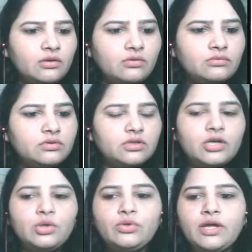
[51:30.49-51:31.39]

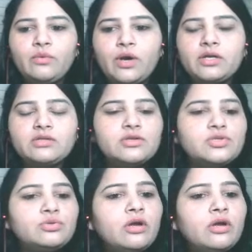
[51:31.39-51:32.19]
do the advantages.